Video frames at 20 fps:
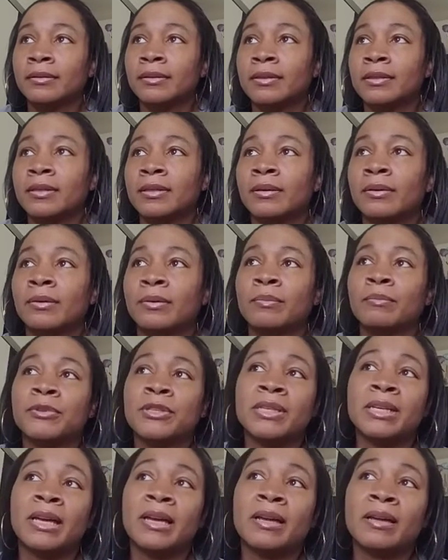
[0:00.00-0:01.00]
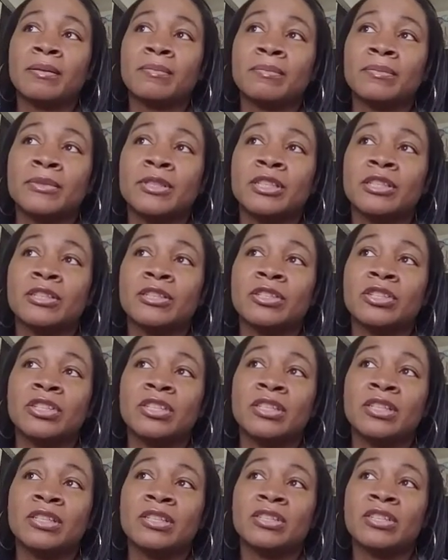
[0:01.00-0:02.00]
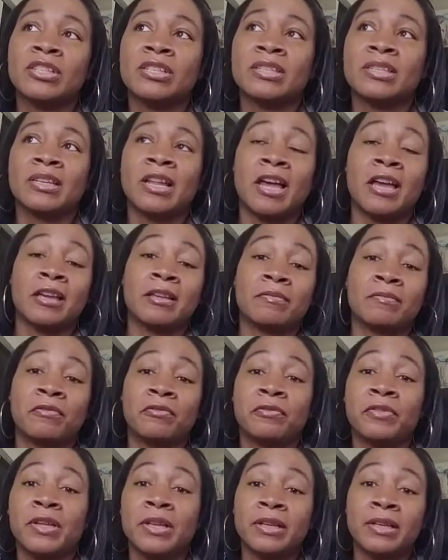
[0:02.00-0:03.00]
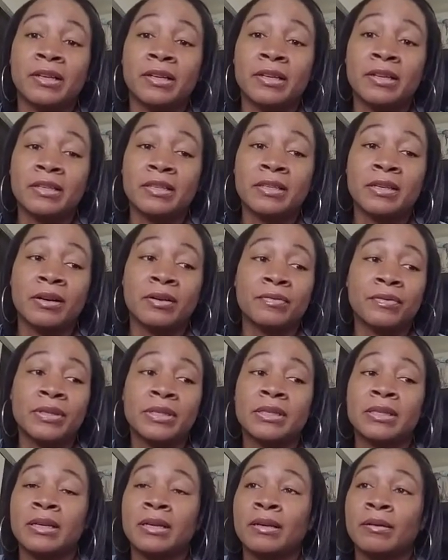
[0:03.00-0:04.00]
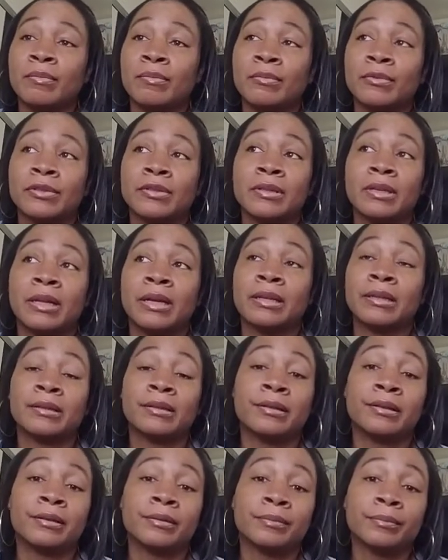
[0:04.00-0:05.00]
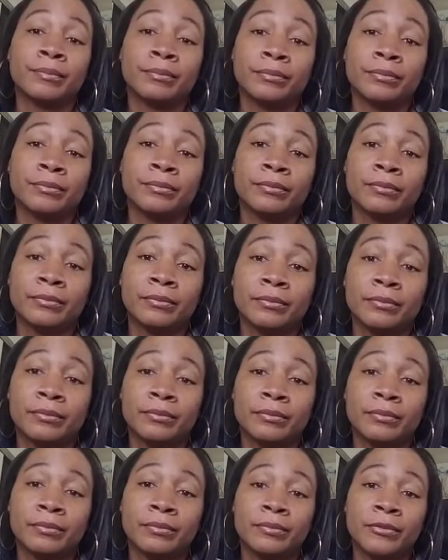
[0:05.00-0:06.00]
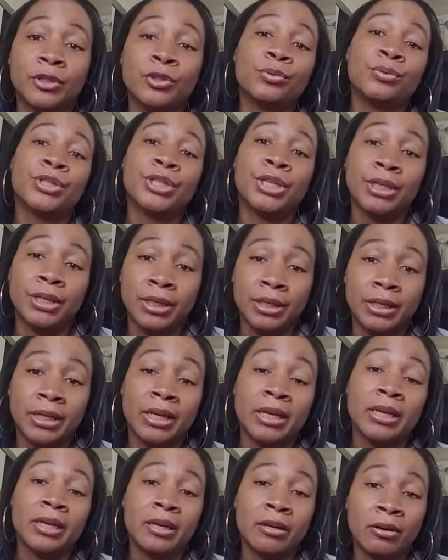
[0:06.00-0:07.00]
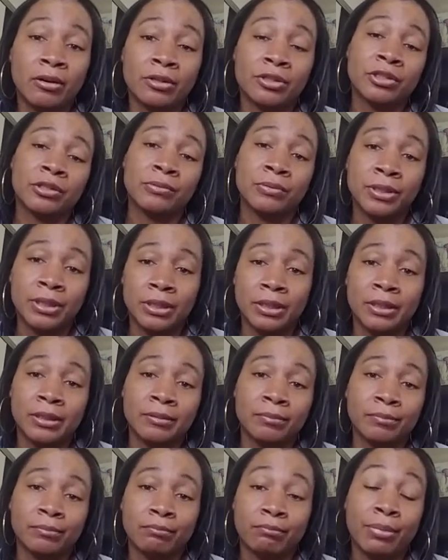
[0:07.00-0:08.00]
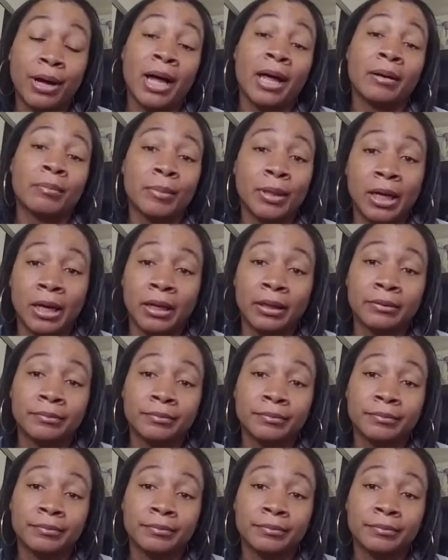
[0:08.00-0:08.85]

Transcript: So Sam, she's just like feeling herself, and Sam was like, look, you cheated, and he caught you cheating. Bottom line,